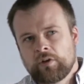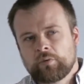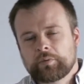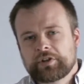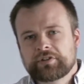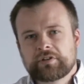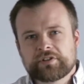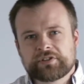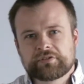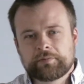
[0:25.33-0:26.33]
When we turn
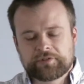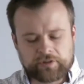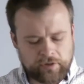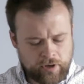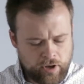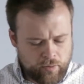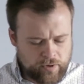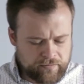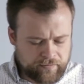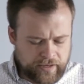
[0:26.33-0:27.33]
to Scripture,
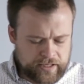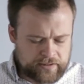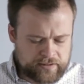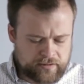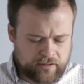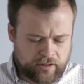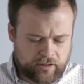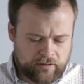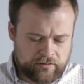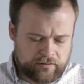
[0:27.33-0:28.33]
we find
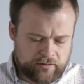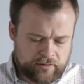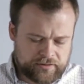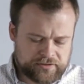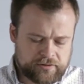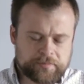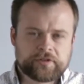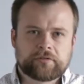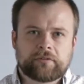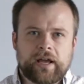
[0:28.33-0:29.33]
the
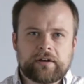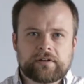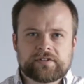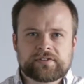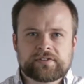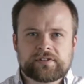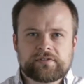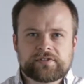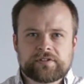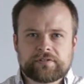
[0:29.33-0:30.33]
Scripture writers
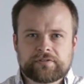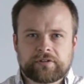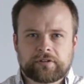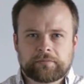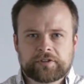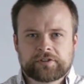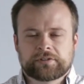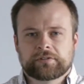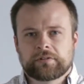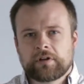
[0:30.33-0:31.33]
using the term
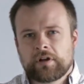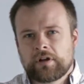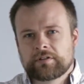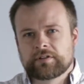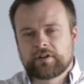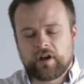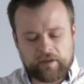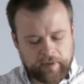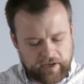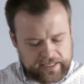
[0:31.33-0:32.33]
to talk
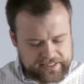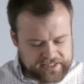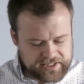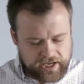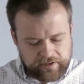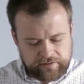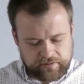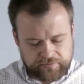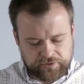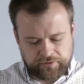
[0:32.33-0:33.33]
about a standard
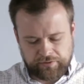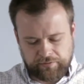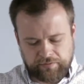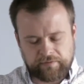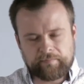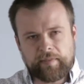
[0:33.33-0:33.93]
of truth